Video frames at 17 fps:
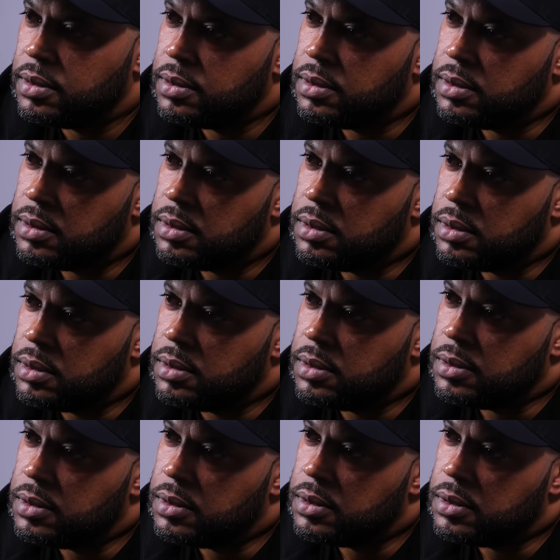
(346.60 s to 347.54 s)
Right. E
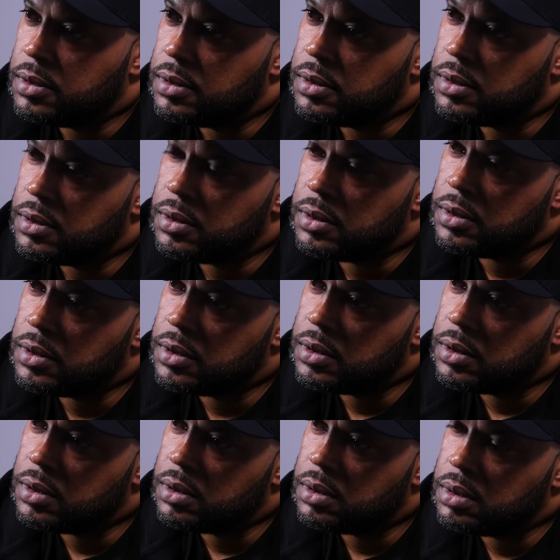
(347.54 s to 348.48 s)
Money Bags
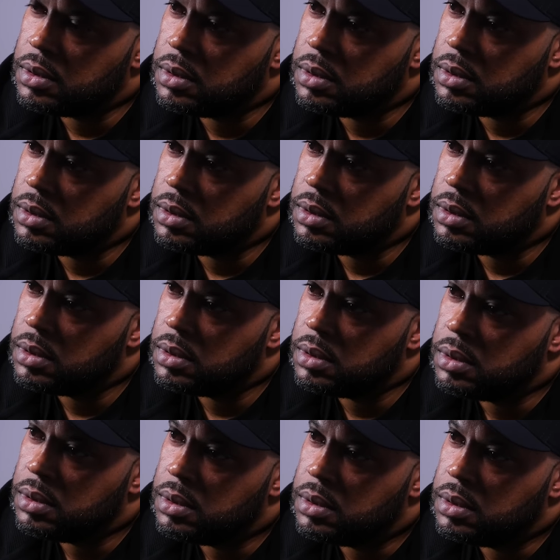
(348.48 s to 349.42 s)
was was also running
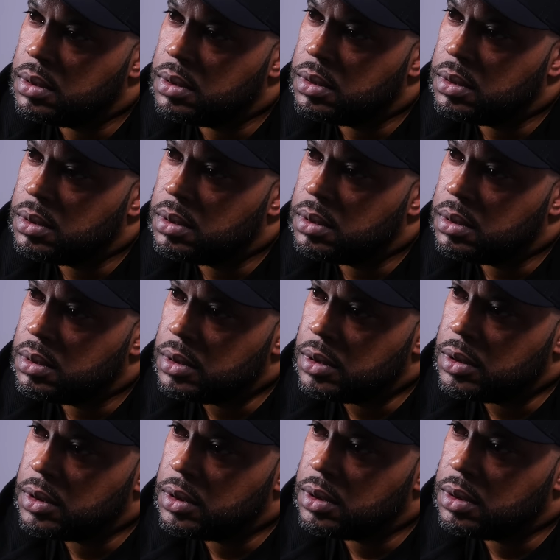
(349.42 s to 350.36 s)
with
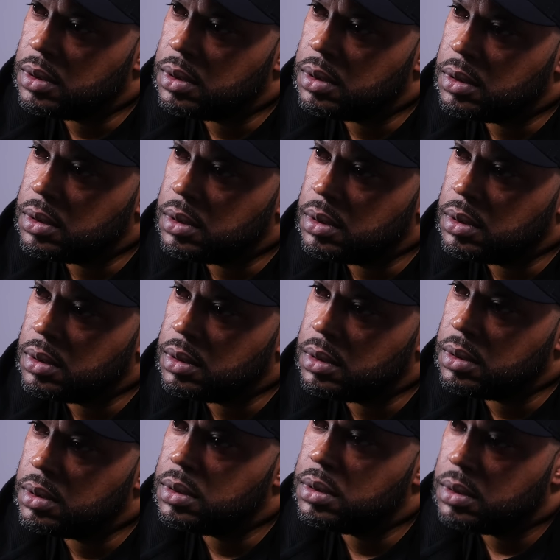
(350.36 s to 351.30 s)
Mobb Deep,
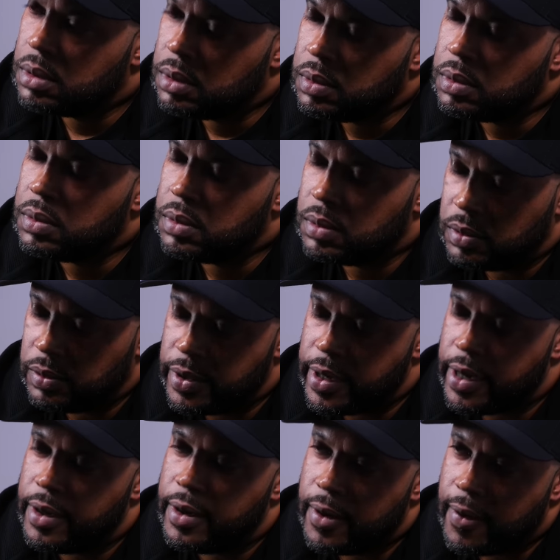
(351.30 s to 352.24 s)
right?
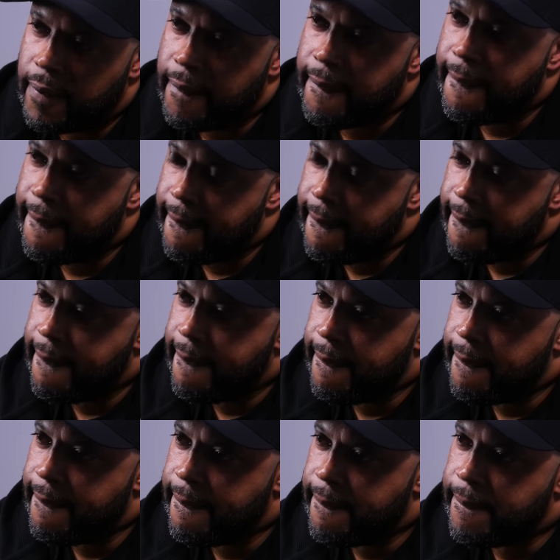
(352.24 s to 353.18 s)
Uh, and
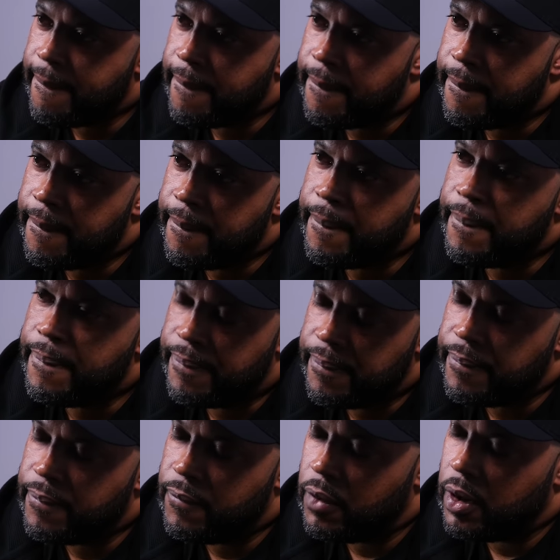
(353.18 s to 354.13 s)
Nas,
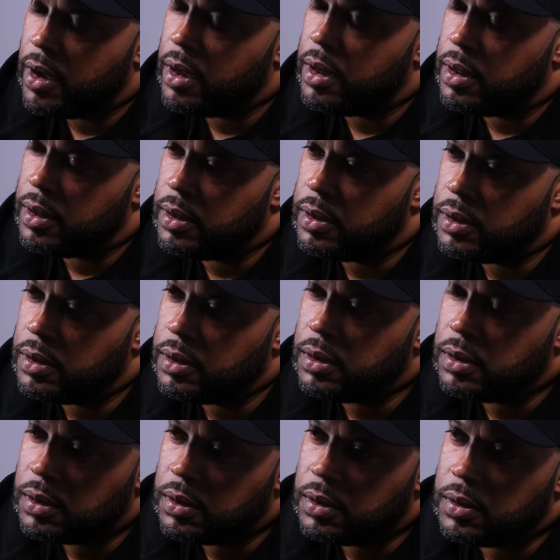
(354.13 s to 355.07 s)
right? And uh,
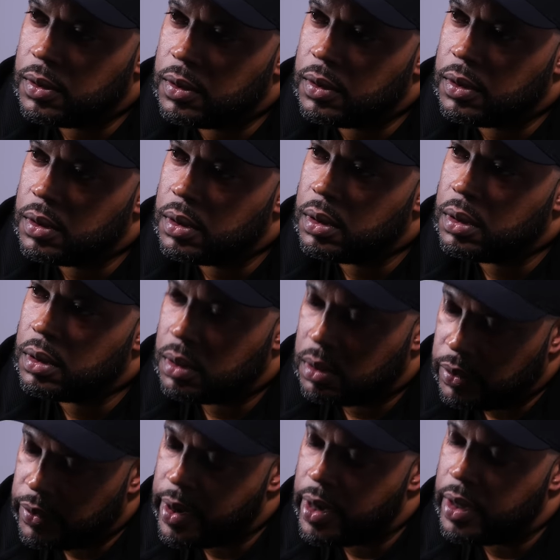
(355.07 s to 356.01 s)
Nore,
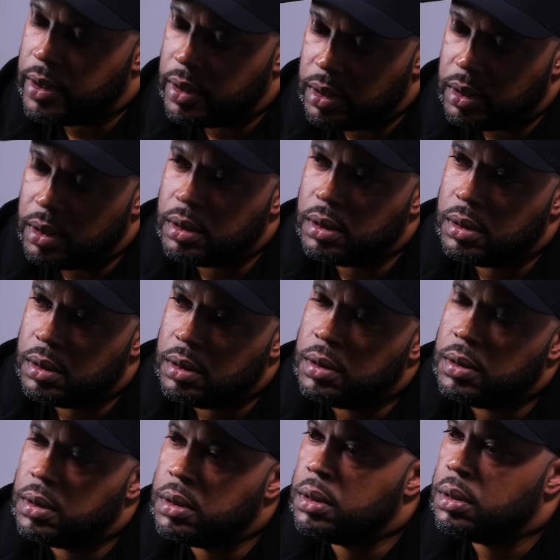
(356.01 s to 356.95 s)
right? The whole the whole
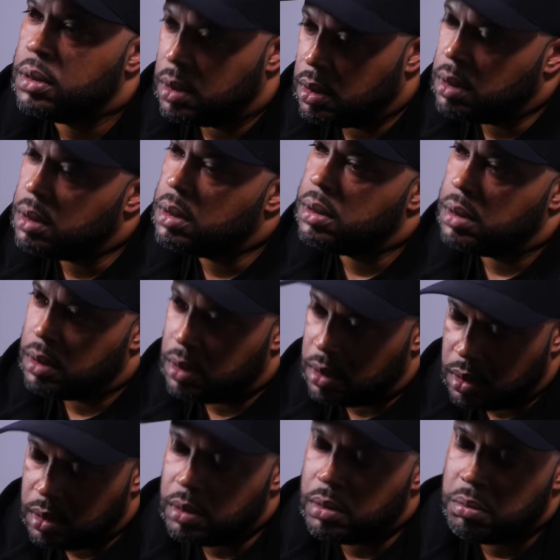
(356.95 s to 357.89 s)
Queensbridge
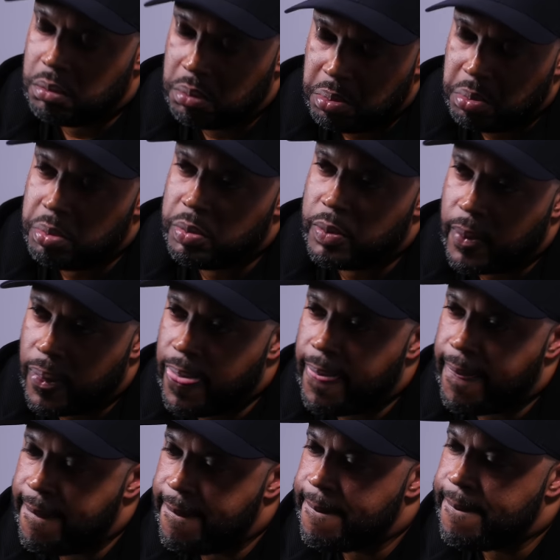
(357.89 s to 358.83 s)
crew.
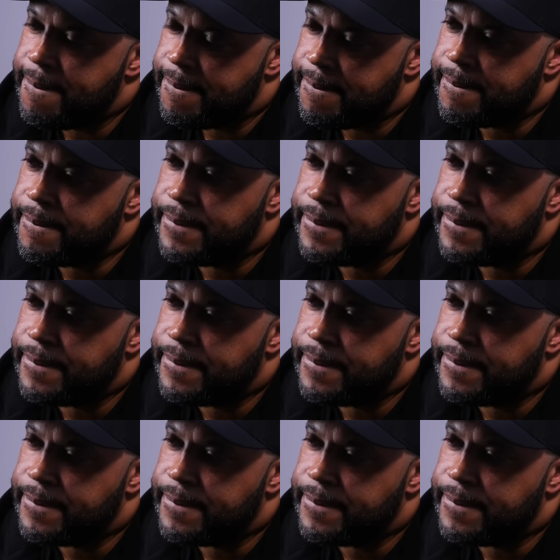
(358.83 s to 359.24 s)
Mm-hmm.